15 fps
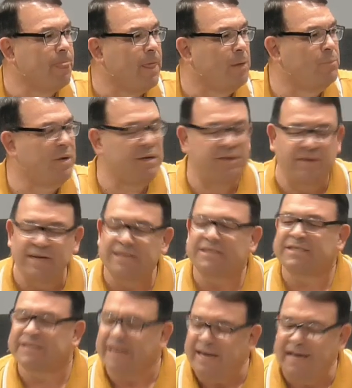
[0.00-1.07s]
But
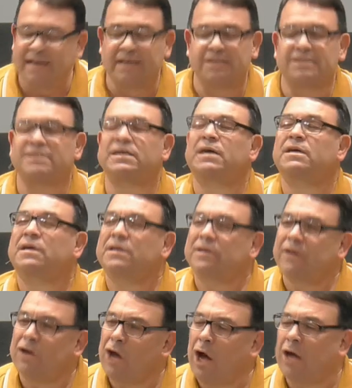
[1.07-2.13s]
this is
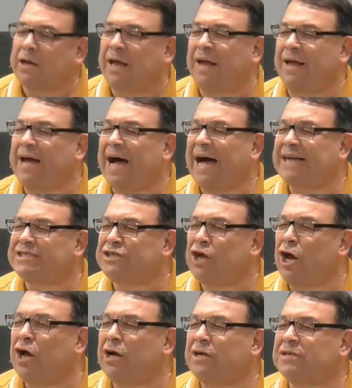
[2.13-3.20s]
the law. God's
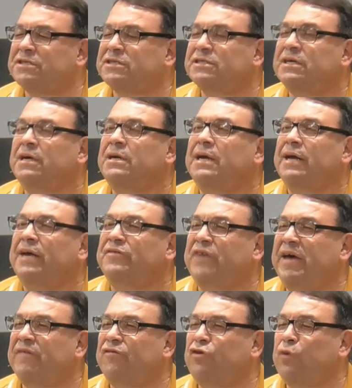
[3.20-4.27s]
laws is
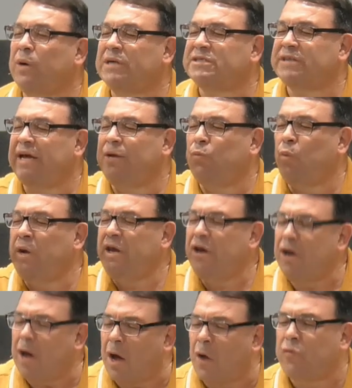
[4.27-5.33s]
given to us, and we
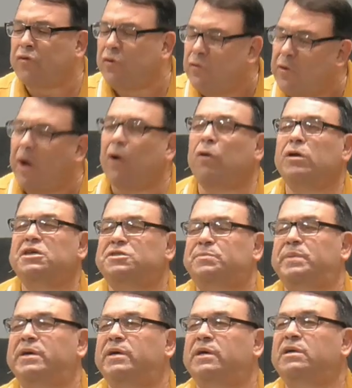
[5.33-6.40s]
know through the Holy
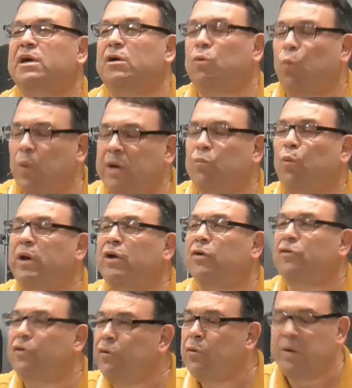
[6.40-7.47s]
Spirit when we are
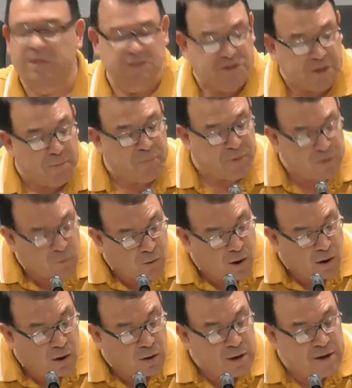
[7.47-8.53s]
doing something
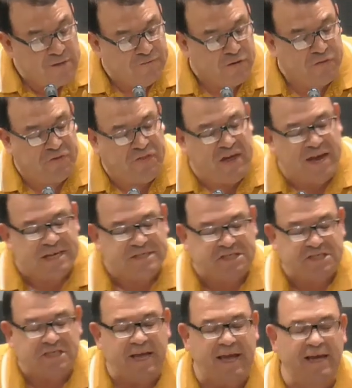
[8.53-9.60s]
wrong. For
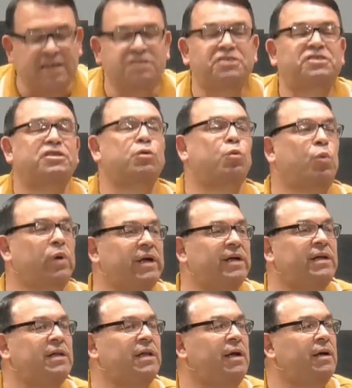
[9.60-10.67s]
this is the
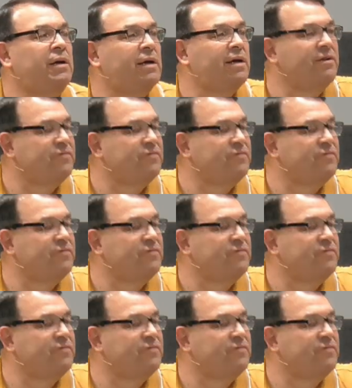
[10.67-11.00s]
will of